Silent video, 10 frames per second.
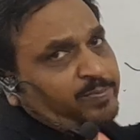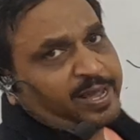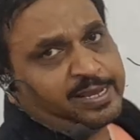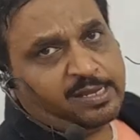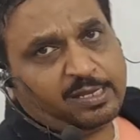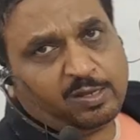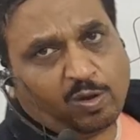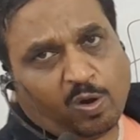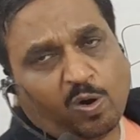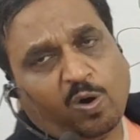by
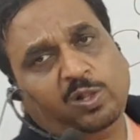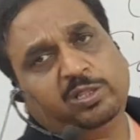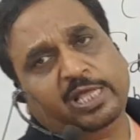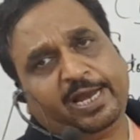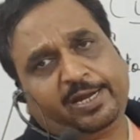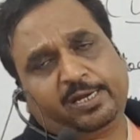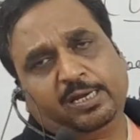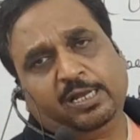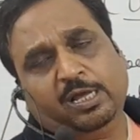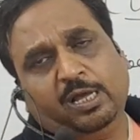all that
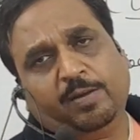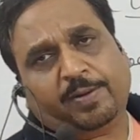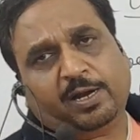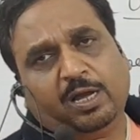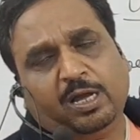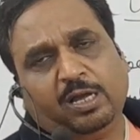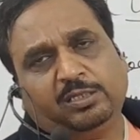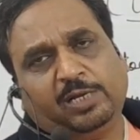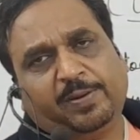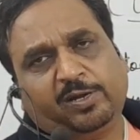
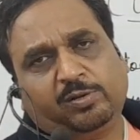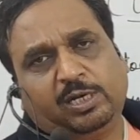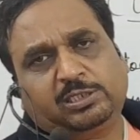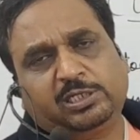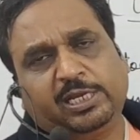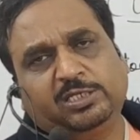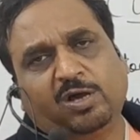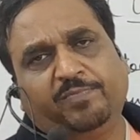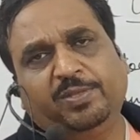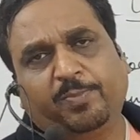particular series
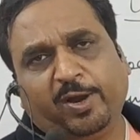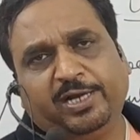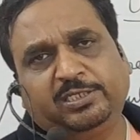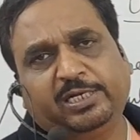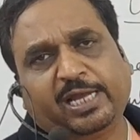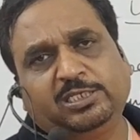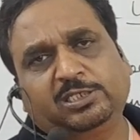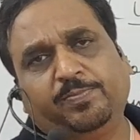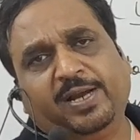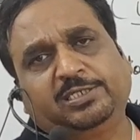of the poets that I
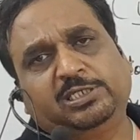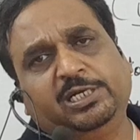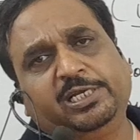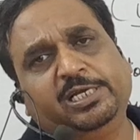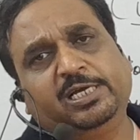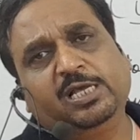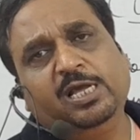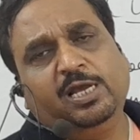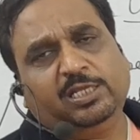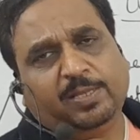just mentioned here
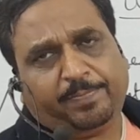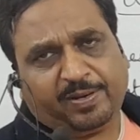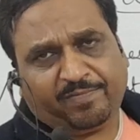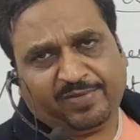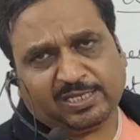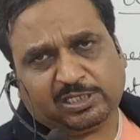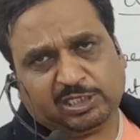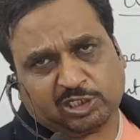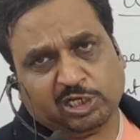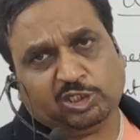in the previous
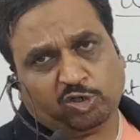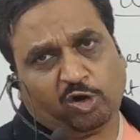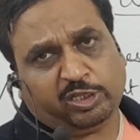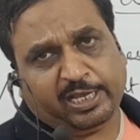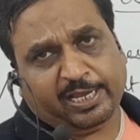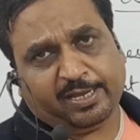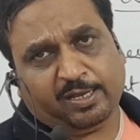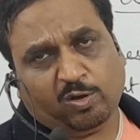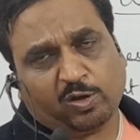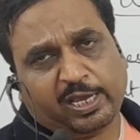screenshot there.
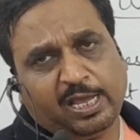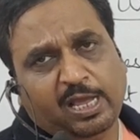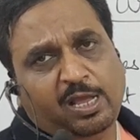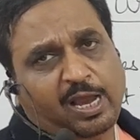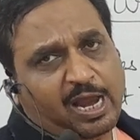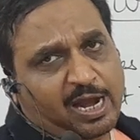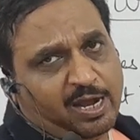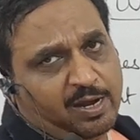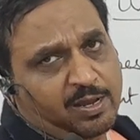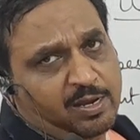Okay, and